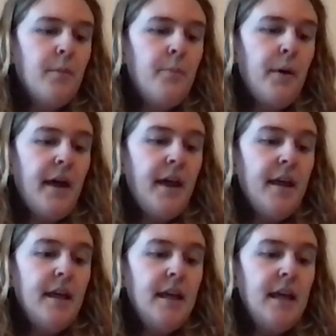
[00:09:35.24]

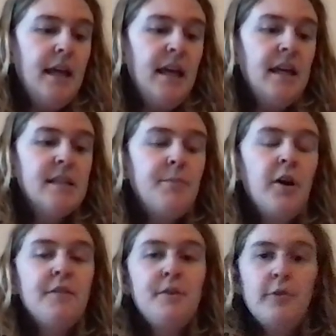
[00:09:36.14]
But he is
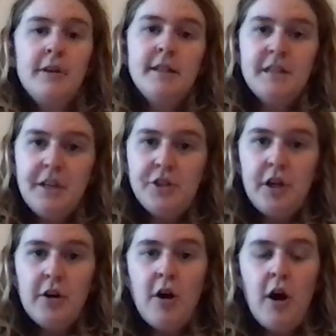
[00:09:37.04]
part of an
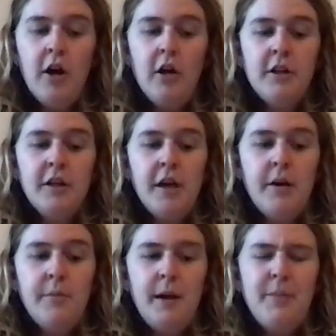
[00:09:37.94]
organization called,
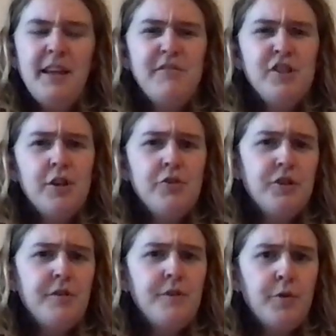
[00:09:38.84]
I believe,
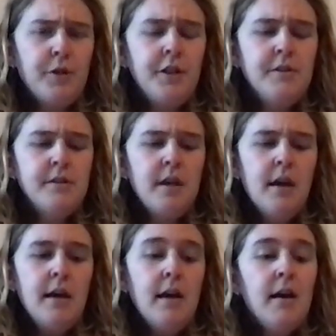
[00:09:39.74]
Children of Donors.
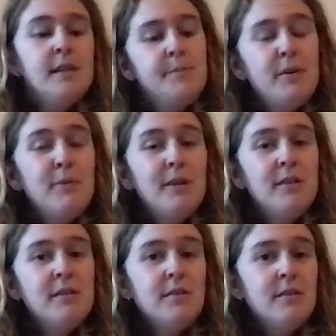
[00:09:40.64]
It's been a
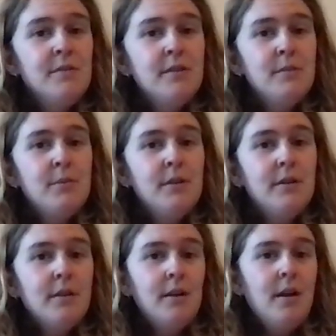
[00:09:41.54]
while since I've read the
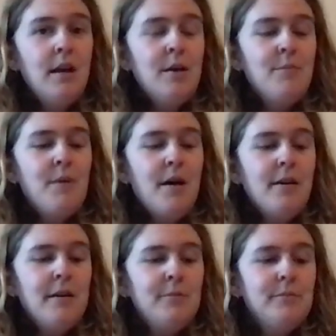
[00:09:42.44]
book.
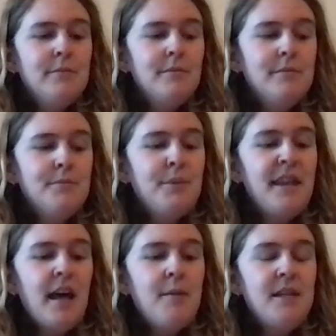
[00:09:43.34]
By
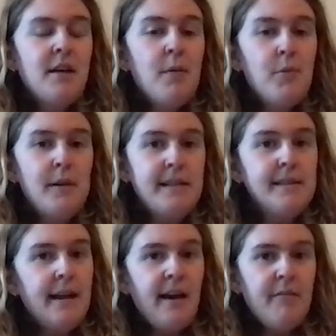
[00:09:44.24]
that I mean a couple
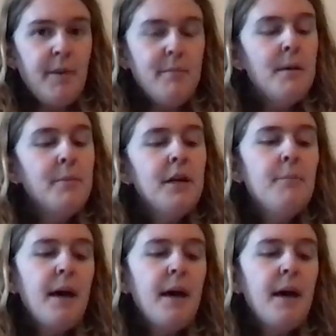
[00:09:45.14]
weeks, and I have bad memory.